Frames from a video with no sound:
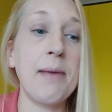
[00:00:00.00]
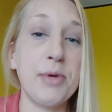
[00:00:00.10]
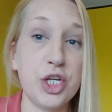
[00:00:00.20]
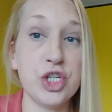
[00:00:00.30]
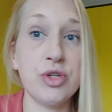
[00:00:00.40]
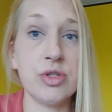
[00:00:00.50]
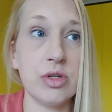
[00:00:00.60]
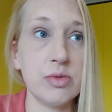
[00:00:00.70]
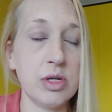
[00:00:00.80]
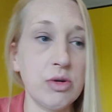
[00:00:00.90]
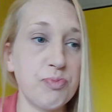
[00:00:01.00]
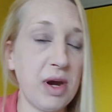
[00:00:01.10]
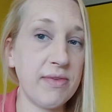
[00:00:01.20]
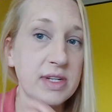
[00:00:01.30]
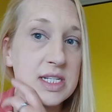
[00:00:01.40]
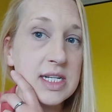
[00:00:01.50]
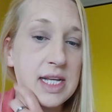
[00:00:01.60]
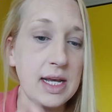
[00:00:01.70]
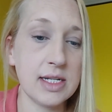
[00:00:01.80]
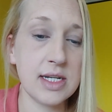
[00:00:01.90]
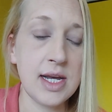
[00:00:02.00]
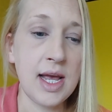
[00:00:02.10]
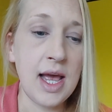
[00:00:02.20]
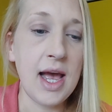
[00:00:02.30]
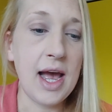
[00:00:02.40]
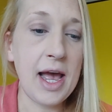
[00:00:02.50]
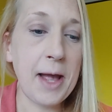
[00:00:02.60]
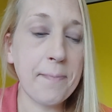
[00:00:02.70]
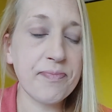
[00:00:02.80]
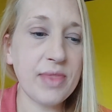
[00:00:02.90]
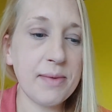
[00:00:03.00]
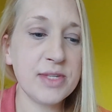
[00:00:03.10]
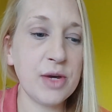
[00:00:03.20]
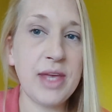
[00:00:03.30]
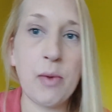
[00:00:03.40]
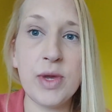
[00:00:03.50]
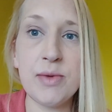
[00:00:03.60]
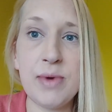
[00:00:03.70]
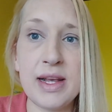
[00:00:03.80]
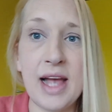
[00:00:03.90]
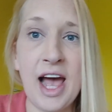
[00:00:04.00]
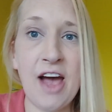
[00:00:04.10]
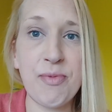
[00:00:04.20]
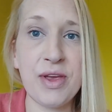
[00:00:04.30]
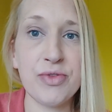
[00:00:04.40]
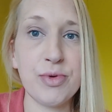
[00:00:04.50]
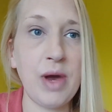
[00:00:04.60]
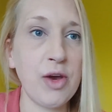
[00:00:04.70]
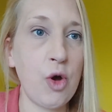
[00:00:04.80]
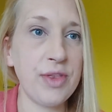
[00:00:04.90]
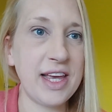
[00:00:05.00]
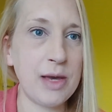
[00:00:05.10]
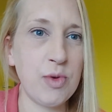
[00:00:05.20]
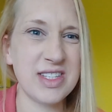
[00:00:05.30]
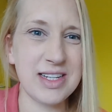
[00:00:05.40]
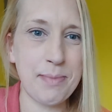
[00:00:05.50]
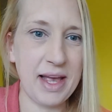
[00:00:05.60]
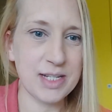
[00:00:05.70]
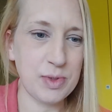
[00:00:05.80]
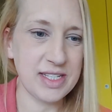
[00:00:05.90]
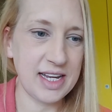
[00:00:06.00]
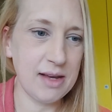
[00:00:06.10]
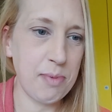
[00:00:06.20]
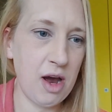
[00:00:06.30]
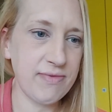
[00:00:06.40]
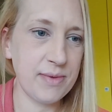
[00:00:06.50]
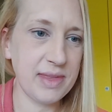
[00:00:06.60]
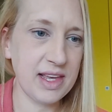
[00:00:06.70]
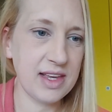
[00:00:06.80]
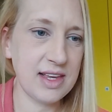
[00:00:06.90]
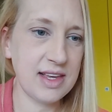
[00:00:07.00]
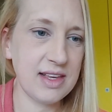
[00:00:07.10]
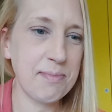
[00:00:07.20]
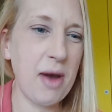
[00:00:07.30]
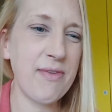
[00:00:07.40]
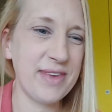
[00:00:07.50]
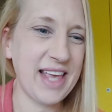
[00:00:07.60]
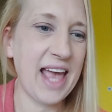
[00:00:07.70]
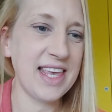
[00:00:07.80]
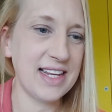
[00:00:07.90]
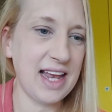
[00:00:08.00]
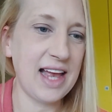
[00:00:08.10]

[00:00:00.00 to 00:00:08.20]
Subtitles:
put your shoes on so we'll go to breakfast in a second. So yeah, we went halfway through Iconic. It wasn't the best, was it? Apart from the Kenya dance.